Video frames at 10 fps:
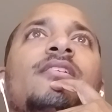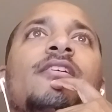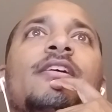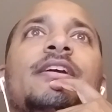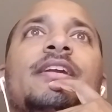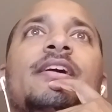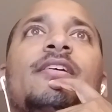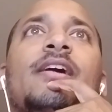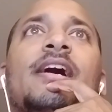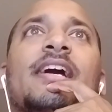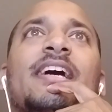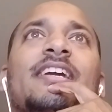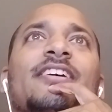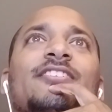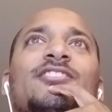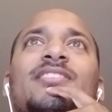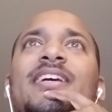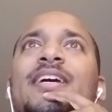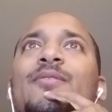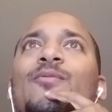All right, now I got to
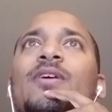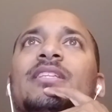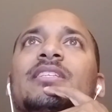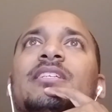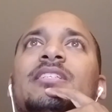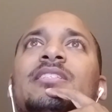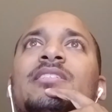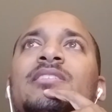understand what this